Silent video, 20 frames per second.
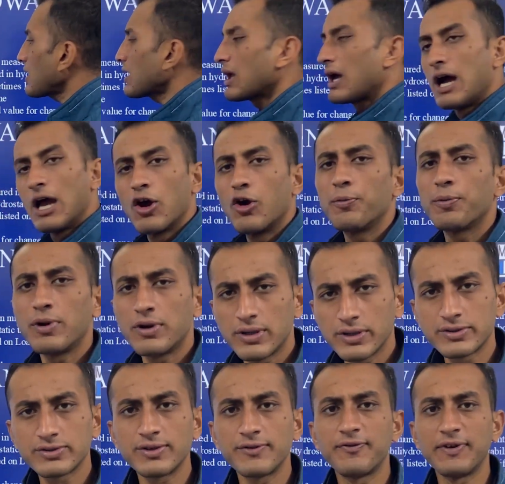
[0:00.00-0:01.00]
I hope you
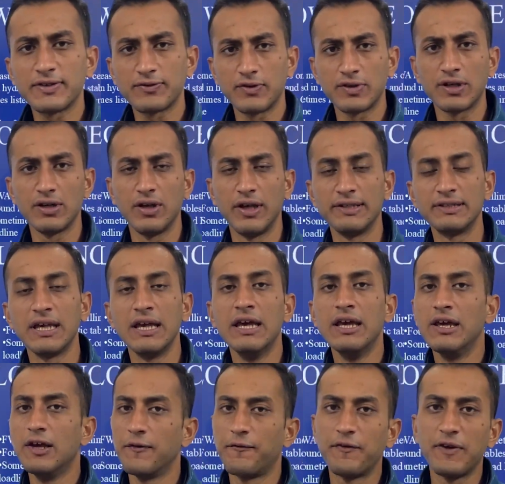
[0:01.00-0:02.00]
understood freshwater allowance.
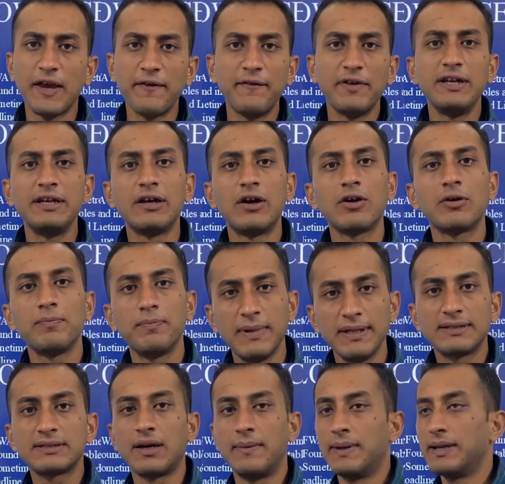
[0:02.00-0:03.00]
If you have any doubt,
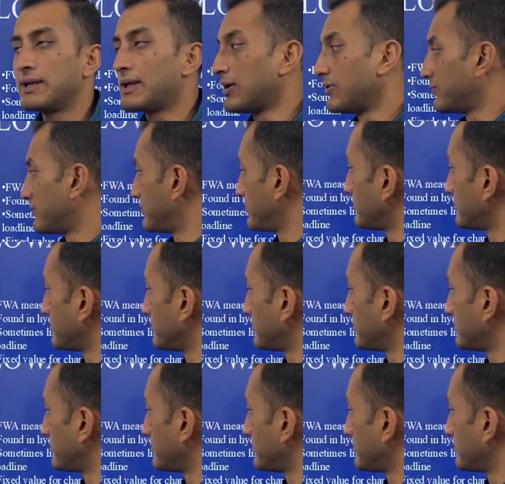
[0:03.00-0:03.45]
please comment down.